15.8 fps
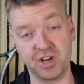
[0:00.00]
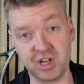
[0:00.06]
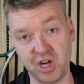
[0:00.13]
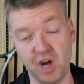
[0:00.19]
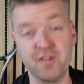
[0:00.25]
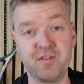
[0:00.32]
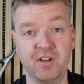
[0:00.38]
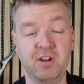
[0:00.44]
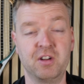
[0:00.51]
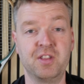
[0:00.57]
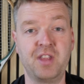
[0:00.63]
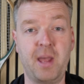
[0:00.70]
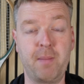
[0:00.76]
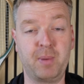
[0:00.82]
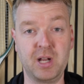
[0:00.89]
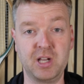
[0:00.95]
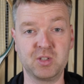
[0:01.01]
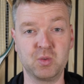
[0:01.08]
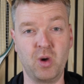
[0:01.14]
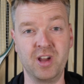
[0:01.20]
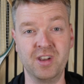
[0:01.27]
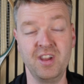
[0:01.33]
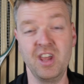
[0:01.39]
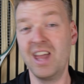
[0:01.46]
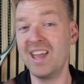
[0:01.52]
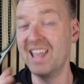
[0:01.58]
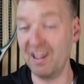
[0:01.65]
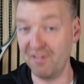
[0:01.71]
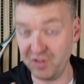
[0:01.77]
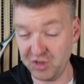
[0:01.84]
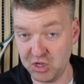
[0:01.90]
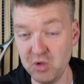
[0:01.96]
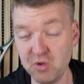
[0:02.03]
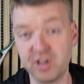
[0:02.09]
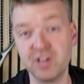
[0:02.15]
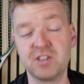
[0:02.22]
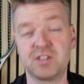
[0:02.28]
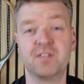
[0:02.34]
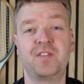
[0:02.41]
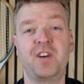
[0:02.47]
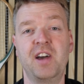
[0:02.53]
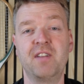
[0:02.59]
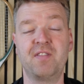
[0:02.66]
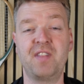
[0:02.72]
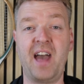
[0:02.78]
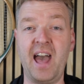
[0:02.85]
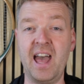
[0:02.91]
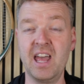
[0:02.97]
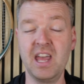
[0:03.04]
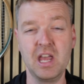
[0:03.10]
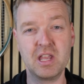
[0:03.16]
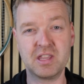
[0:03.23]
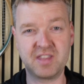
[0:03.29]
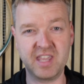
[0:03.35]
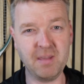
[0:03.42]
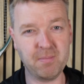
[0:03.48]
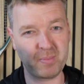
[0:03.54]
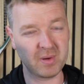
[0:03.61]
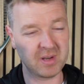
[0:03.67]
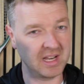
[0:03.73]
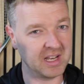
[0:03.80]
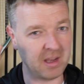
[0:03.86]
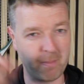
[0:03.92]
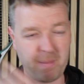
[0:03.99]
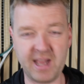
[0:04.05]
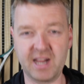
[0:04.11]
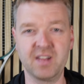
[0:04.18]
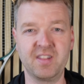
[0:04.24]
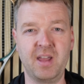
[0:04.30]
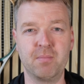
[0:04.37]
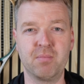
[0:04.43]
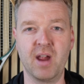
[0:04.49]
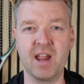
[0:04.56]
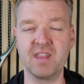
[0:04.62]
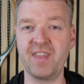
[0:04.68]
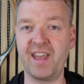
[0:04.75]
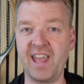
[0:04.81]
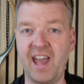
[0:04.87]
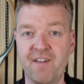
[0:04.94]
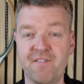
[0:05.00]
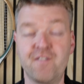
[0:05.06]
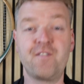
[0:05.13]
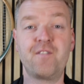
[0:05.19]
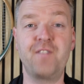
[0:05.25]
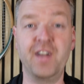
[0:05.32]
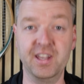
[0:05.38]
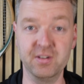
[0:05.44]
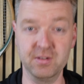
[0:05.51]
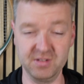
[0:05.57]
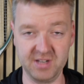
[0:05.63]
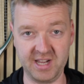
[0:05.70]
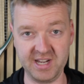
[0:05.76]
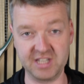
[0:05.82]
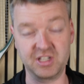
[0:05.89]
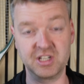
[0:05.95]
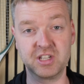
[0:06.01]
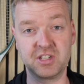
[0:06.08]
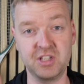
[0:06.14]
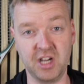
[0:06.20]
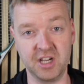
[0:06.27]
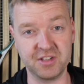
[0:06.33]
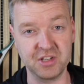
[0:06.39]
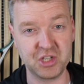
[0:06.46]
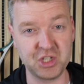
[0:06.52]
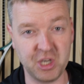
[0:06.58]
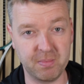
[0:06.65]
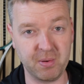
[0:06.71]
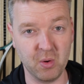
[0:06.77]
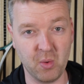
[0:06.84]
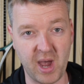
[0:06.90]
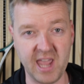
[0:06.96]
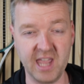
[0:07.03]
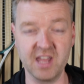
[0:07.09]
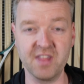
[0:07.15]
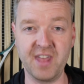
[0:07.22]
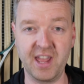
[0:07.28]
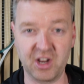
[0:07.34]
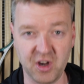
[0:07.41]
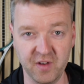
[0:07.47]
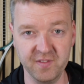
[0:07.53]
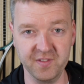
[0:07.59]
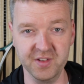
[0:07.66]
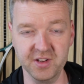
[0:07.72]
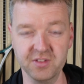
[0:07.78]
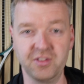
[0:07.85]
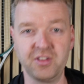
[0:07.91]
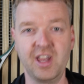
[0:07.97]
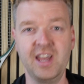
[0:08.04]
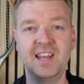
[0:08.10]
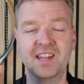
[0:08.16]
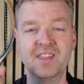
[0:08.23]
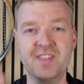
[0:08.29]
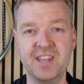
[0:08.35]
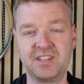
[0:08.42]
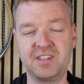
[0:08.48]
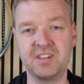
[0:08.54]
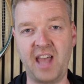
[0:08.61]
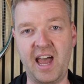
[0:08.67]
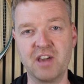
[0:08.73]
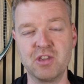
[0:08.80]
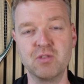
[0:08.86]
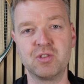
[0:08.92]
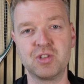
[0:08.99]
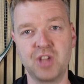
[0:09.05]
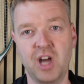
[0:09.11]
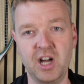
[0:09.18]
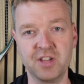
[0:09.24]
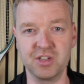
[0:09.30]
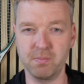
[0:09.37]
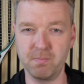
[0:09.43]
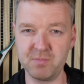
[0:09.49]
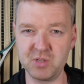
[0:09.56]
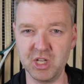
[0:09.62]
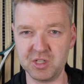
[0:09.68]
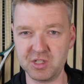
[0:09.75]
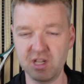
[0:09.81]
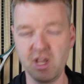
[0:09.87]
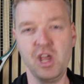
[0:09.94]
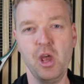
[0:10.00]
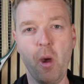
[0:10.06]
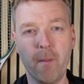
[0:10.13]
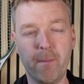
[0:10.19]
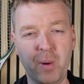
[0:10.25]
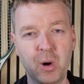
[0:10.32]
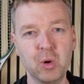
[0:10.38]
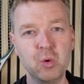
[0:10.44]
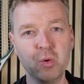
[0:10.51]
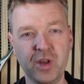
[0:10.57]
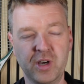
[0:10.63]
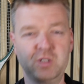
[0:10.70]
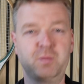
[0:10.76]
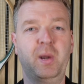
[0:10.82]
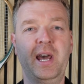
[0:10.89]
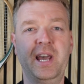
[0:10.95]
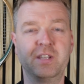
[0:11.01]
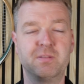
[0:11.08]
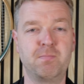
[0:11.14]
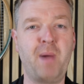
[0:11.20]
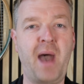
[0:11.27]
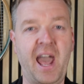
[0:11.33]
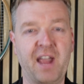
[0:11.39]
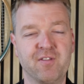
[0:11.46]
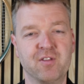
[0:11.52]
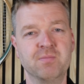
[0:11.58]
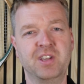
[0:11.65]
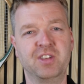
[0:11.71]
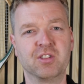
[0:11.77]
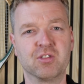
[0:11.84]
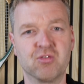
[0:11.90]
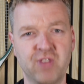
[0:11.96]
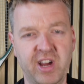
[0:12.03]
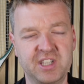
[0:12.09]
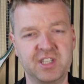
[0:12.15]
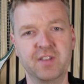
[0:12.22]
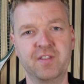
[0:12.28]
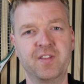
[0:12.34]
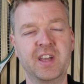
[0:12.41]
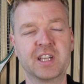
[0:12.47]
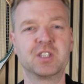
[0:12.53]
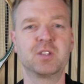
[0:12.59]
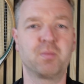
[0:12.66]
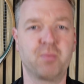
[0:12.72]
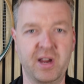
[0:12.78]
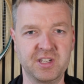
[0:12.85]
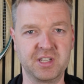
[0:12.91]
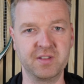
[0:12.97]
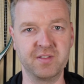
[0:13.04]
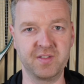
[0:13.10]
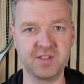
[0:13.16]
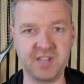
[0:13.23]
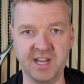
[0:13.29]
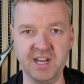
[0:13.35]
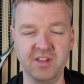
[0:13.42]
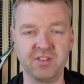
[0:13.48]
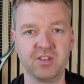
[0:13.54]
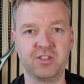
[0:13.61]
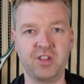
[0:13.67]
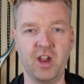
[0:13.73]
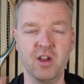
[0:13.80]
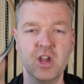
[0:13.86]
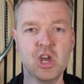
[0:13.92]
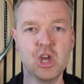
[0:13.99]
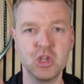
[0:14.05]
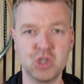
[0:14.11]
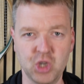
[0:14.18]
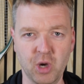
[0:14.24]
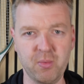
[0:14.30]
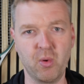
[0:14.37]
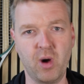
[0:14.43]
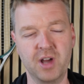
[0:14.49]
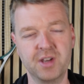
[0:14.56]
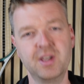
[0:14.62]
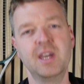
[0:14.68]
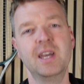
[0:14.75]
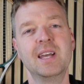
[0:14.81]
to go for it on their plus one, if you can survive that, deep in the back of their brain, they have failed, and it's going to start to chip away at their confidence. And this is how you start to just pull those players back from this aggressive, expressive tennis. So, job one,